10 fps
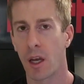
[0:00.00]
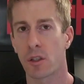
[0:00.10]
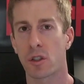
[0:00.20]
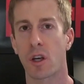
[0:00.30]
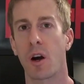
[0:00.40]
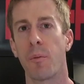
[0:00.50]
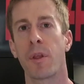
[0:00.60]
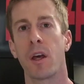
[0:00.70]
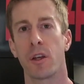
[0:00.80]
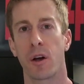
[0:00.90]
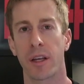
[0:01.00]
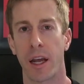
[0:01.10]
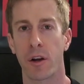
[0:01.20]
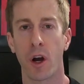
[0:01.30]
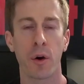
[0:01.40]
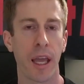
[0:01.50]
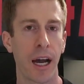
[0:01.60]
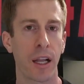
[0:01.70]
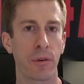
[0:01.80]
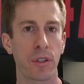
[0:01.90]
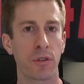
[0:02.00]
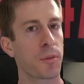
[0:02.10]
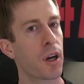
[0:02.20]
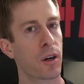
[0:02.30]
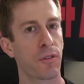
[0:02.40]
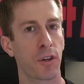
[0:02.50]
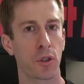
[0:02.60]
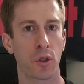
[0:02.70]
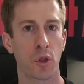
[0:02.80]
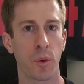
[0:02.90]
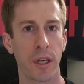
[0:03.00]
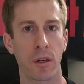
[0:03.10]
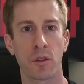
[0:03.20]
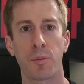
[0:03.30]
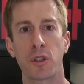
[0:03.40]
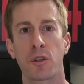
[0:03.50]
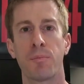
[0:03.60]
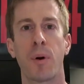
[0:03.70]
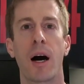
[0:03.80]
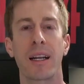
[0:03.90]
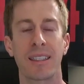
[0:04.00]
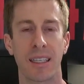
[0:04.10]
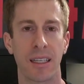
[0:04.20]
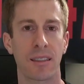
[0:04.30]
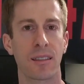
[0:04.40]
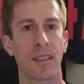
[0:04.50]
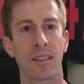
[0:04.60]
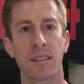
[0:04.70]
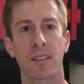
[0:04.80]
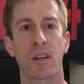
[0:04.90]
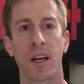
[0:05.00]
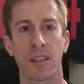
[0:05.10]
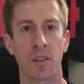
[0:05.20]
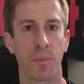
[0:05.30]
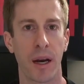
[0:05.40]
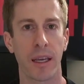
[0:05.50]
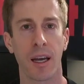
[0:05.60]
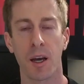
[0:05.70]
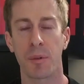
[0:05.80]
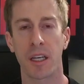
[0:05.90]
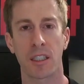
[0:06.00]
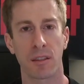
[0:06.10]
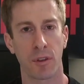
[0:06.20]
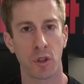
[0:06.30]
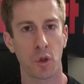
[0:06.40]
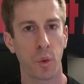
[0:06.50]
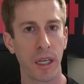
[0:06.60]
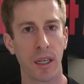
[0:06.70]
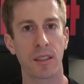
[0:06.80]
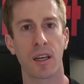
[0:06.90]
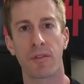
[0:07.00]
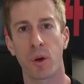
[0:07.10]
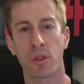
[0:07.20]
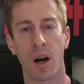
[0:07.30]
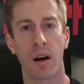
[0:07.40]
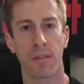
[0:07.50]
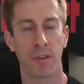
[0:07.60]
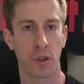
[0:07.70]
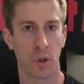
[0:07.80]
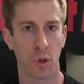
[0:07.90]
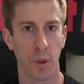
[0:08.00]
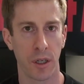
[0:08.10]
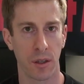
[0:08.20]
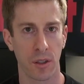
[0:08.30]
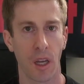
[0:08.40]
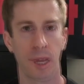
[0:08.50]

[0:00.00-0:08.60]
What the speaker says: So you'll get no calories from the artificial sweeteners, but your body's insulin is still going to spike because of the sweetness of those artificial sweeteners.